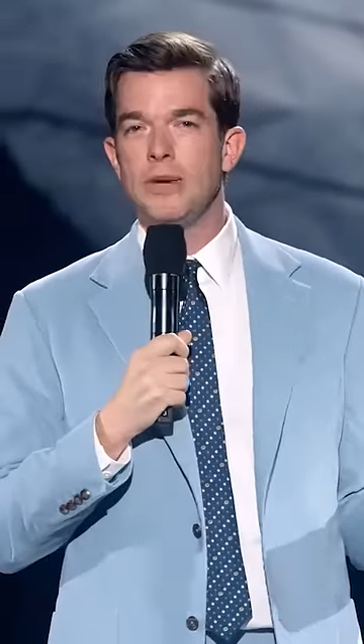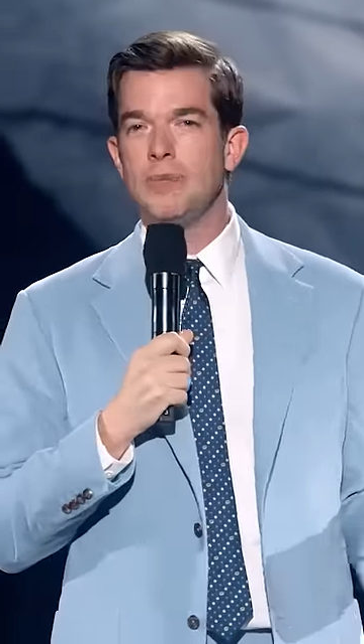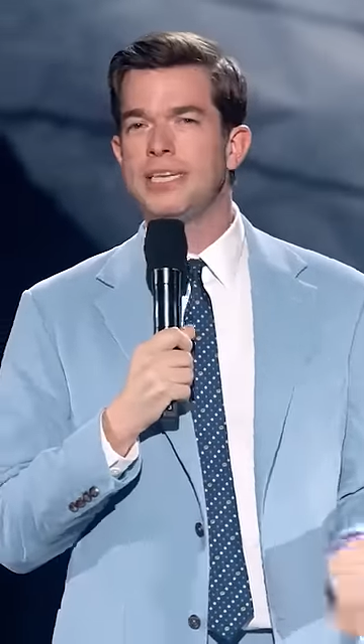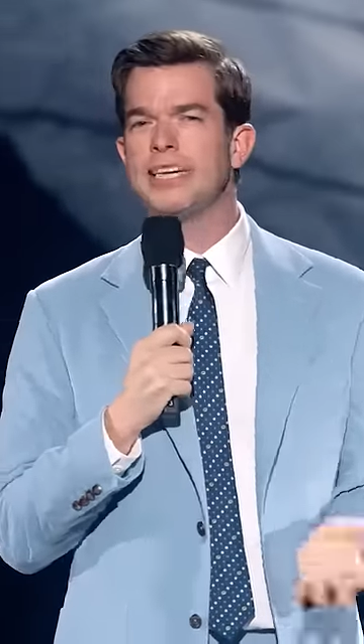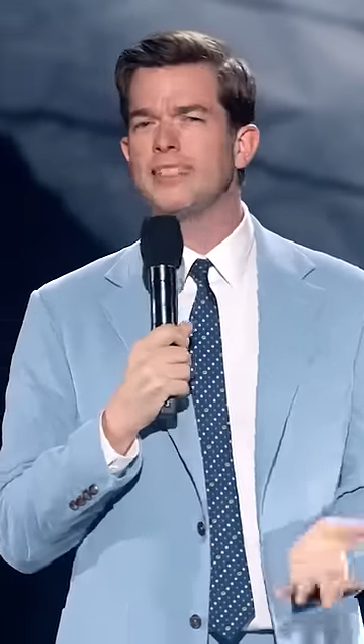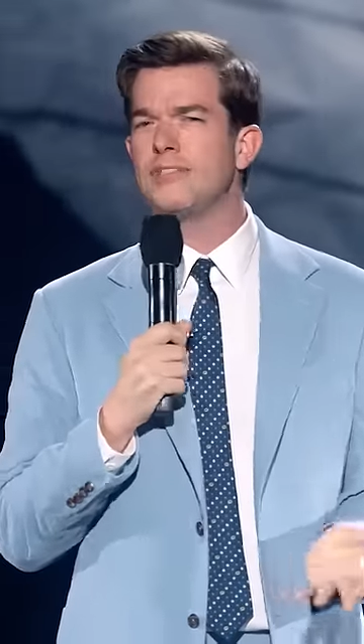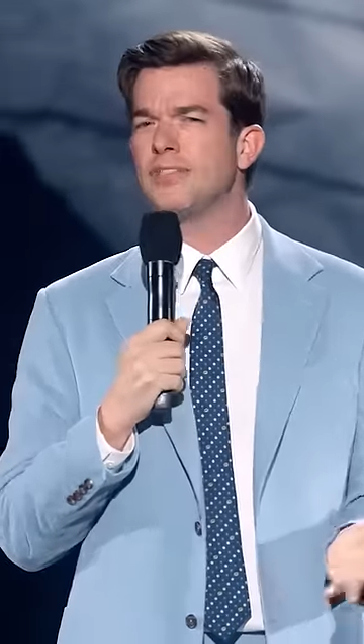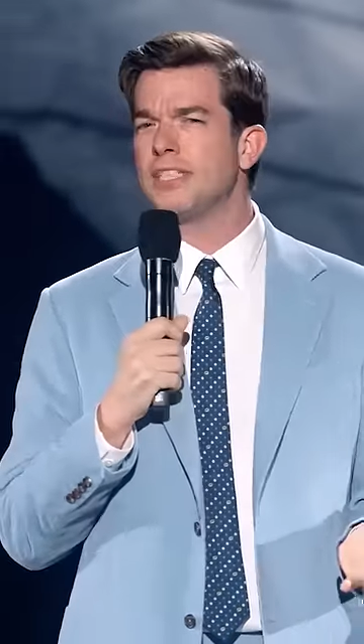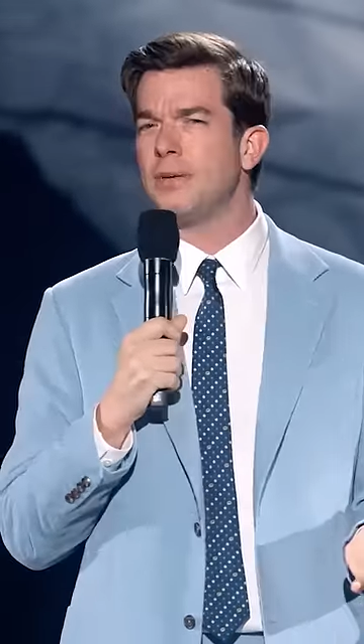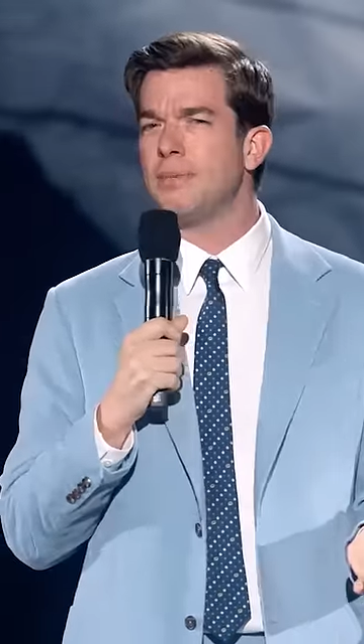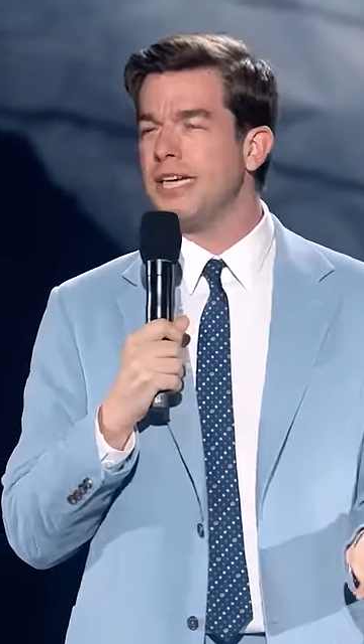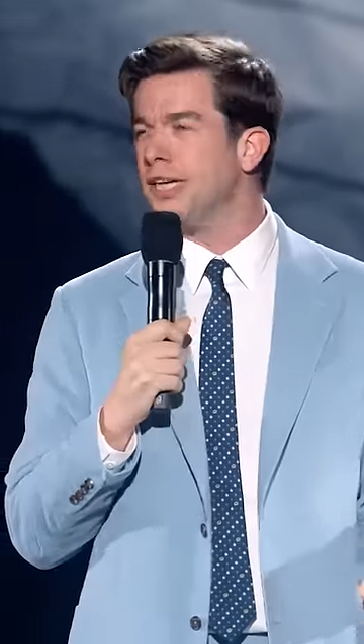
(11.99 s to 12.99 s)
because of
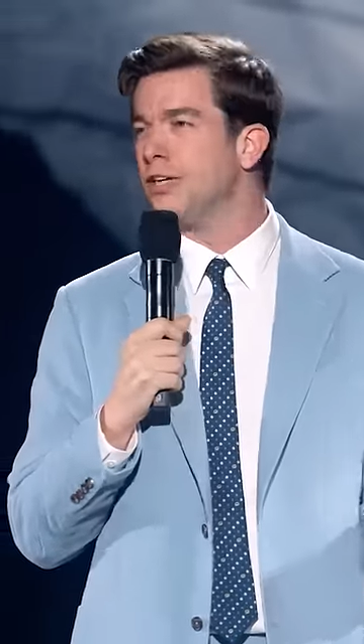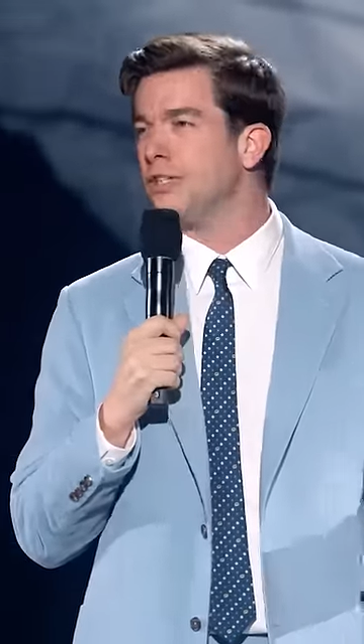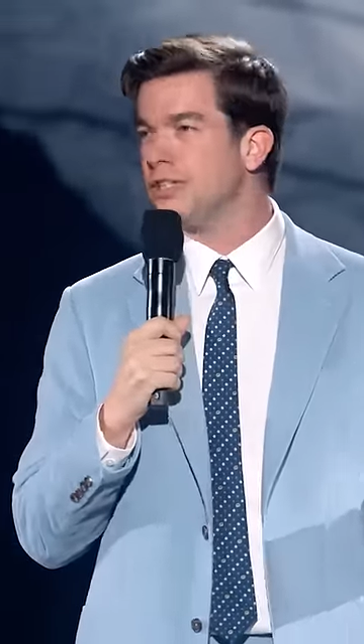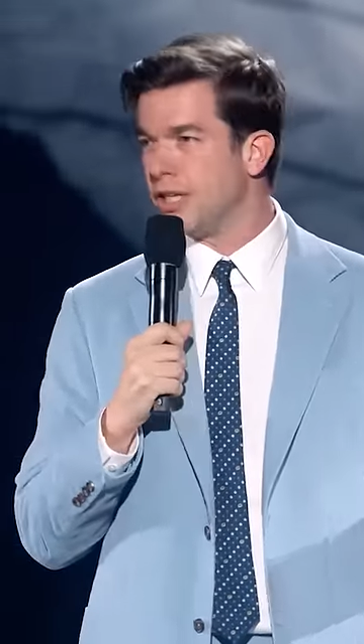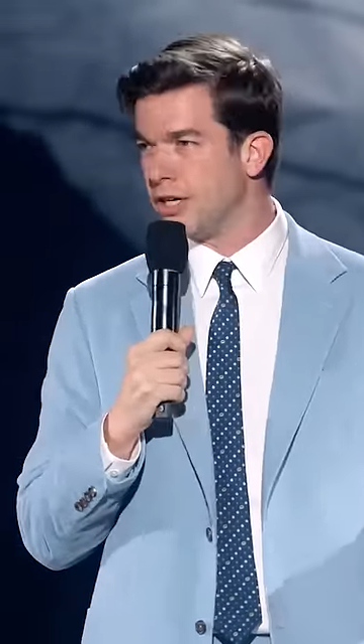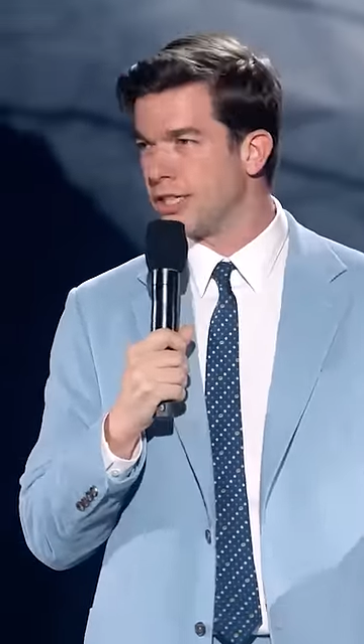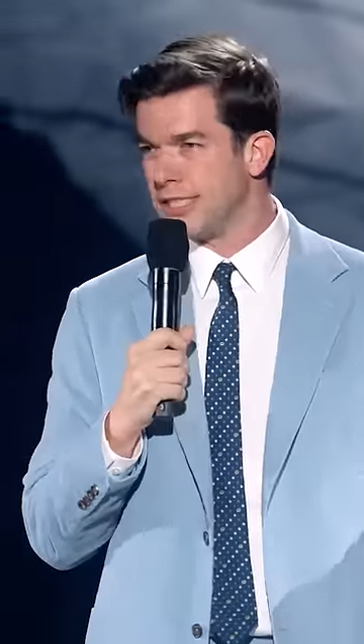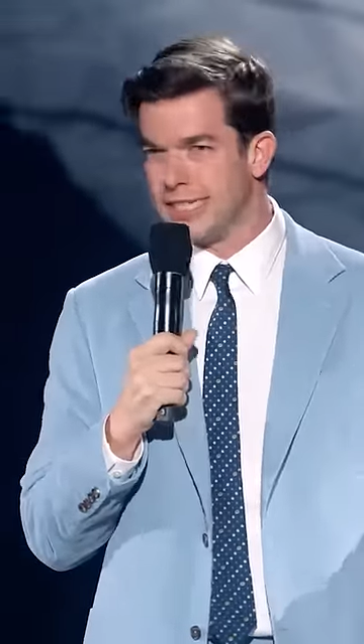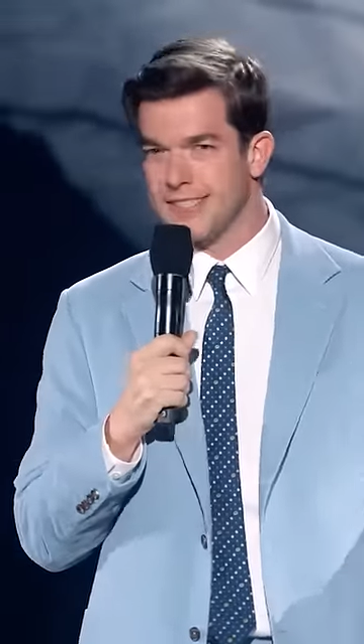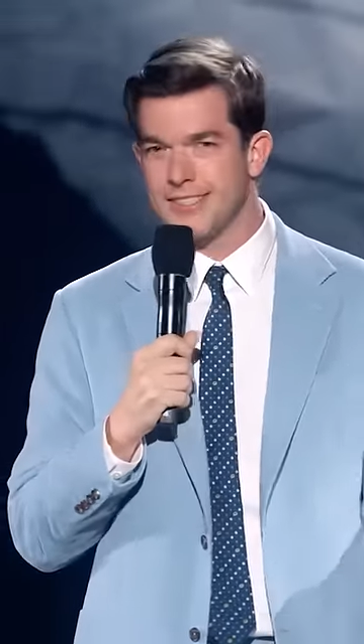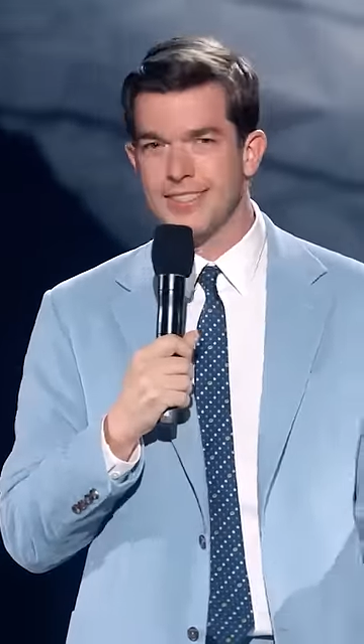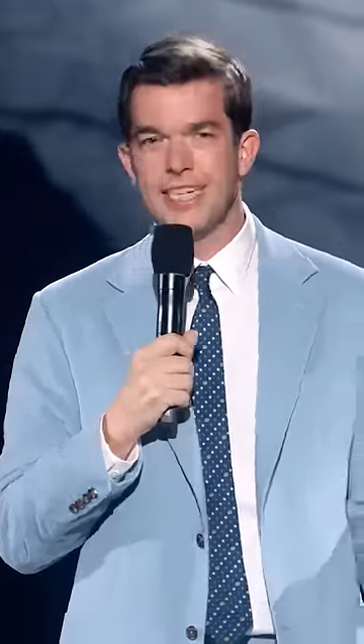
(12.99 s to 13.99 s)
some inner
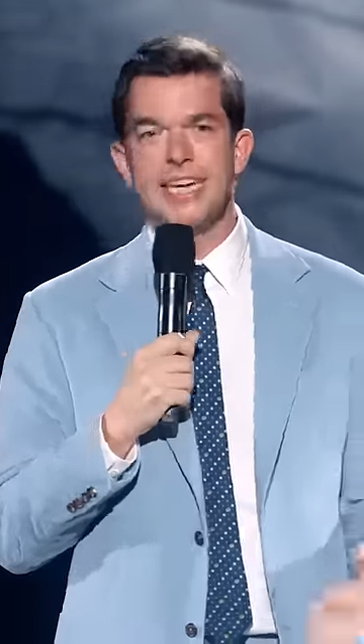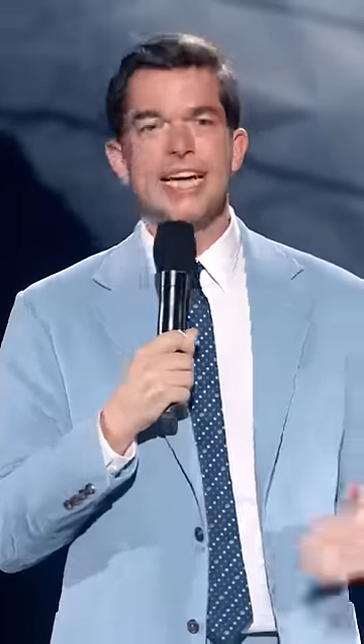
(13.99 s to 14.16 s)
darkness.